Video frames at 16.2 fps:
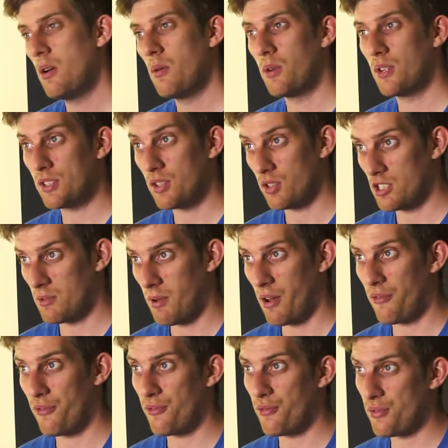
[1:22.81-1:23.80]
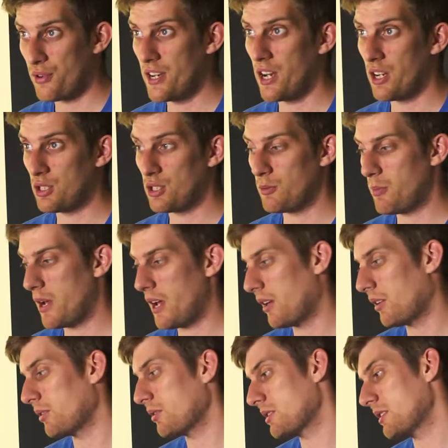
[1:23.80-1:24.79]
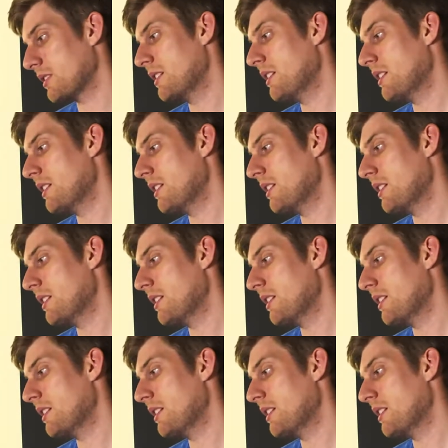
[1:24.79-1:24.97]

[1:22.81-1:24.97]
which costs about £300.